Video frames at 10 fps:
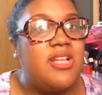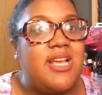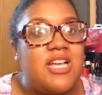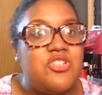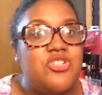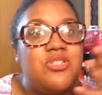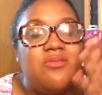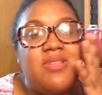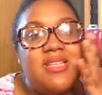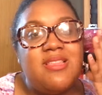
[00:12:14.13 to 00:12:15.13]
Like, I just
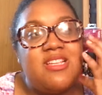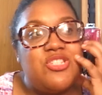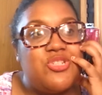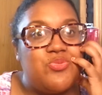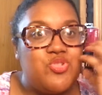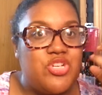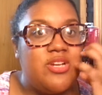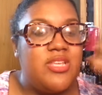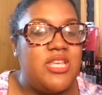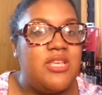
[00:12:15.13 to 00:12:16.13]
don't like that it's so
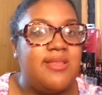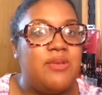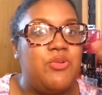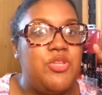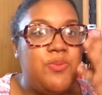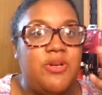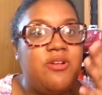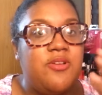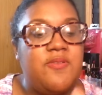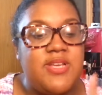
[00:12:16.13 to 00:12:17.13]
chunky, like, when you put it
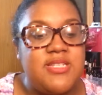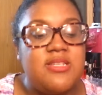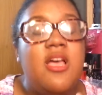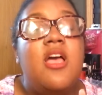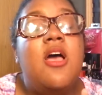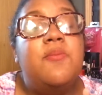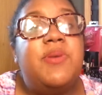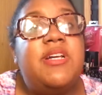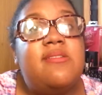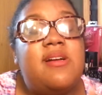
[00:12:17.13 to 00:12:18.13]
on your face.
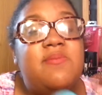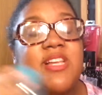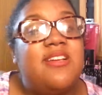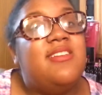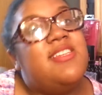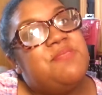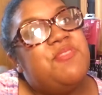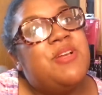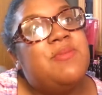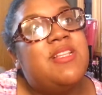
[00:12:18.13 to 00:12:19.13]
But I'm not gonna keep
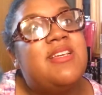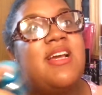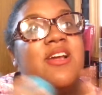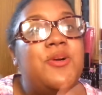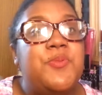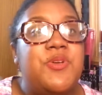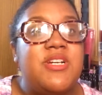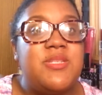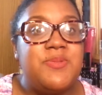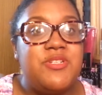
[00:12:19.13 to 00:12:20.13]
rambling. I hope you
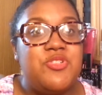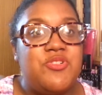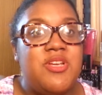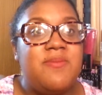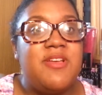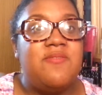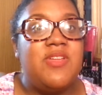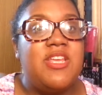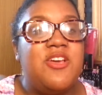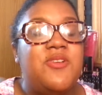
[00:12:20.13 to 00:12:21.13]
guys have been enjoying my
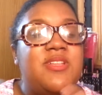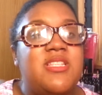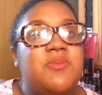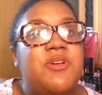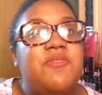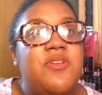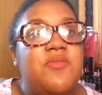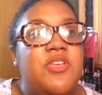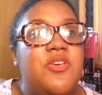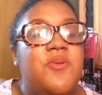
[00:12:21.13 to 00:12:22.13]
video. That's my
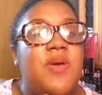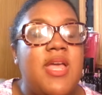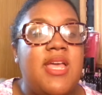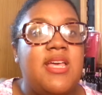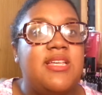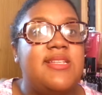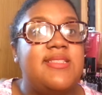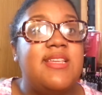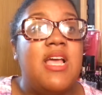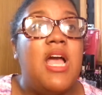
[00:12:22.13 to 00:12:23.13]
review,
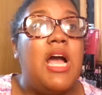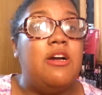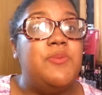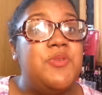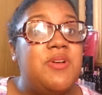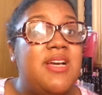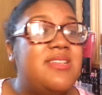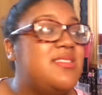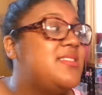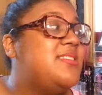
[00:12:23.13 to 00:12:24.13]
and I hope you
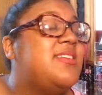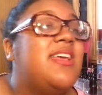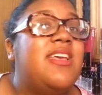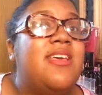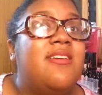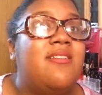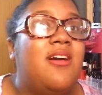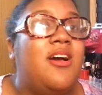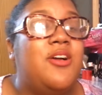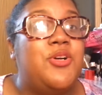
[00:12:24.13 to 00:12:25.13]
guys stay
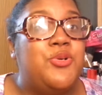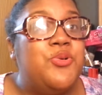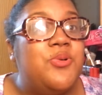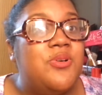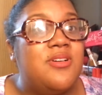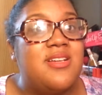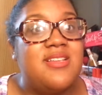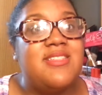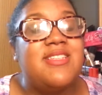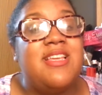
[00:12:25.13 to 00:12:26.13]
cool,
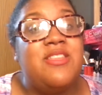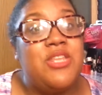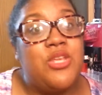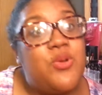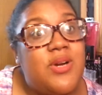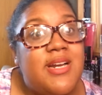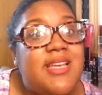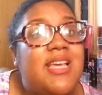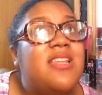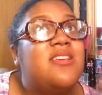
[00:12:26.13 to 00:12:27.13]
because in New
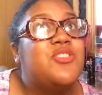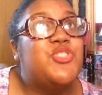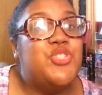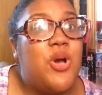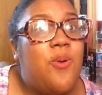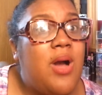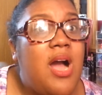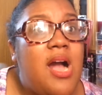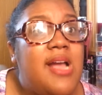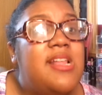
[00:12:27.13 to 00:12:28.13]
York it is so
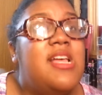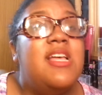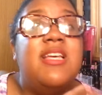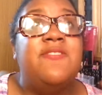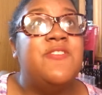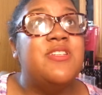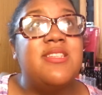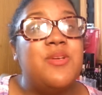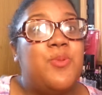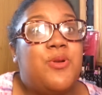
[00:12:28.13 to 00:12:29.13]
hot. It feels
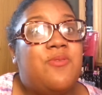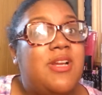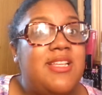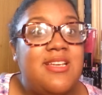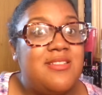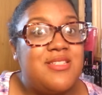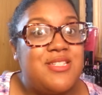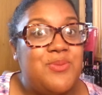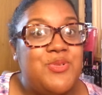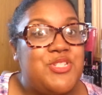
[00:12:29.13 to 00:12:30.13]
like we're already in
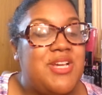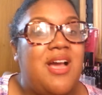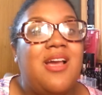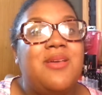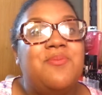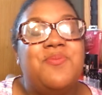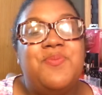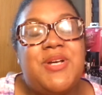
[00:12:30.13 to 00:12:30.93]
summertime.